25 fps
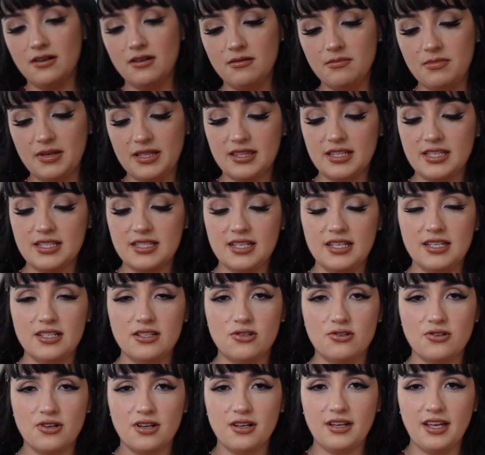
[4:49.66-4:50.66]
but this is
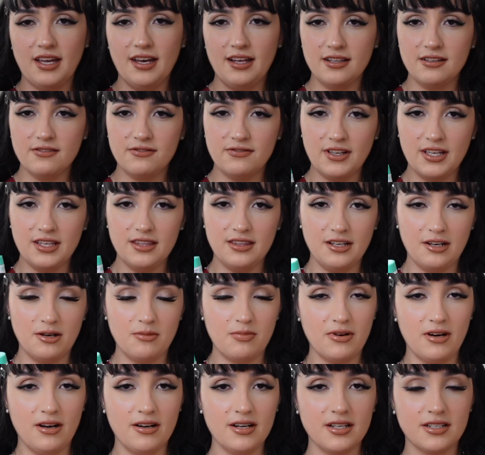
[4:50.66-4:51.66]
Drunk Elephant. Their
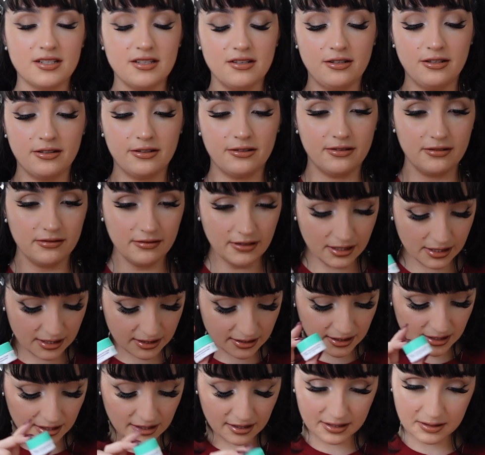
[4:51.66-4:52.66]
products are
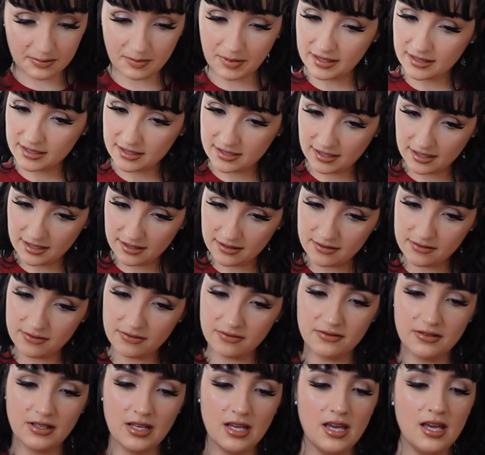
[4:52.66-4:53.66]
crazy
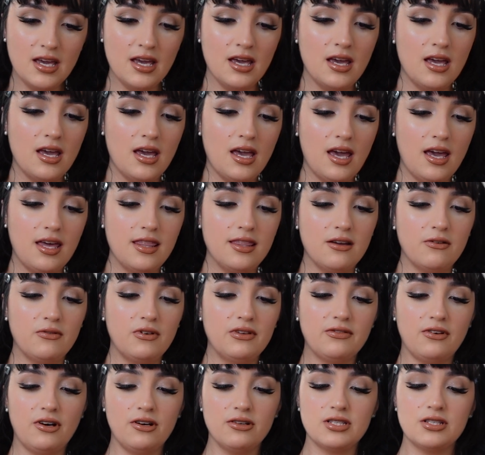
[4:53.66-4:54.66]
expensive. And then
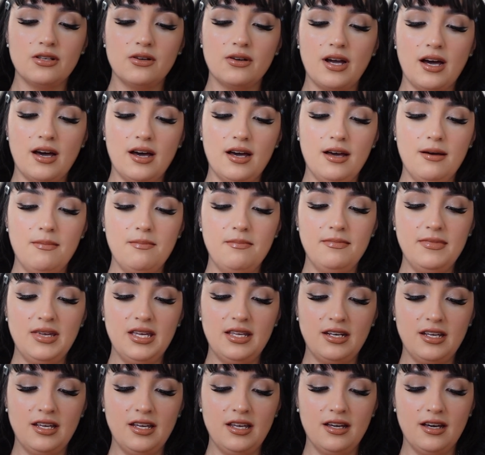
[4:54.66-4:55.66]
we've also got a
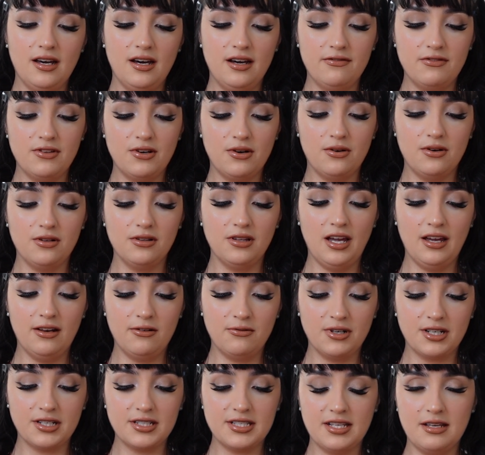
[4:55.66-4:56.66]
mini of the Ole
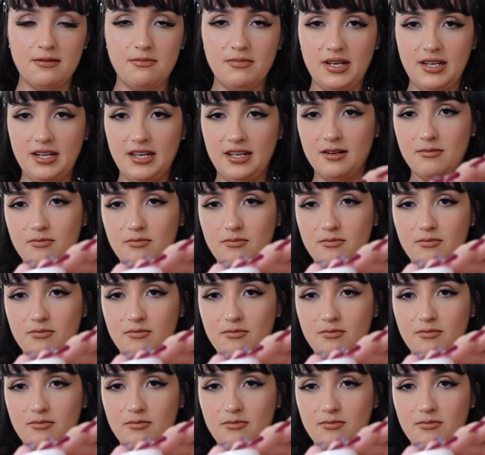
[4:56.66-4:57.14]
Henriksen Banana